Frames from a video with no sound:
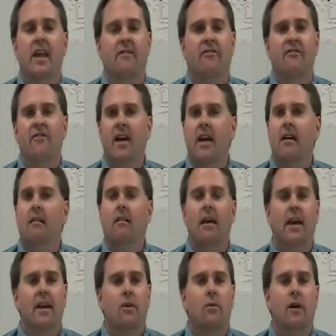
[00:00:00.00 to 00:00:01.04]
fail
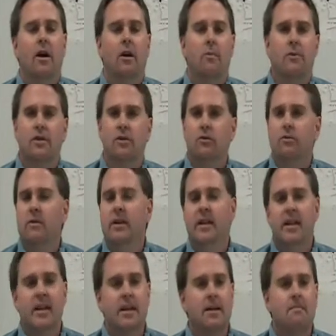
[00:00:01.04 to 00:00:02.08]
anywhere
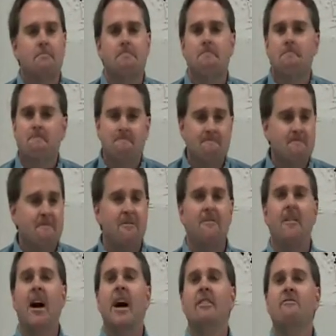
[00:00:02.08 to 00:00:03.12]
between
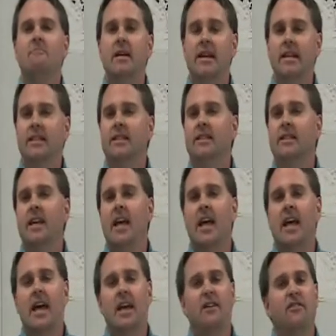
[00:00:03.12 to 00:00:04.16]
5 minutes
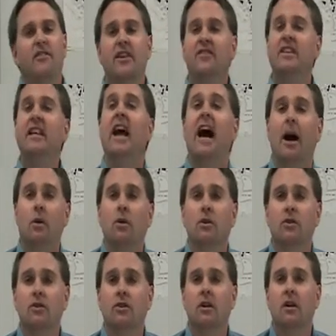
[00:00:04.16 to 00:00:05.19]
and 50
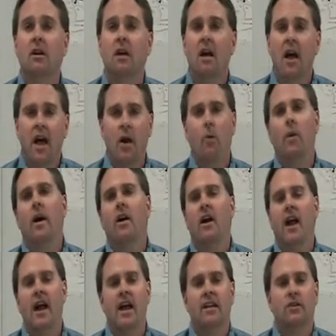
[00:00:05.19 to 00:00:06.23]
hours,
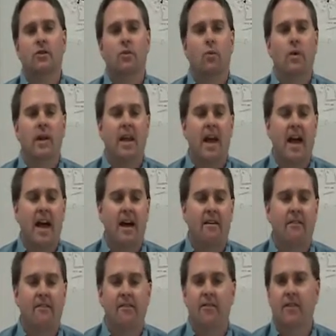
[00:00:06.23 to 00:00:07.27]
whereas we
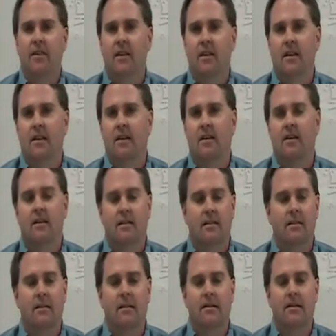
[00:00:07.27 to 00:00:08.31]
have the
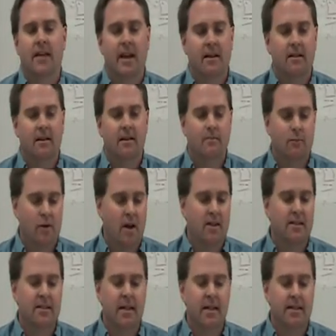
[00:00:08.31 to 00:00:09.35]
Tantaline
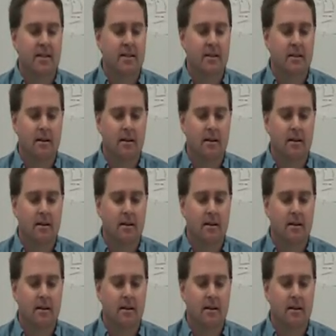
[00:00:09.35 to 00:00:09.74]
process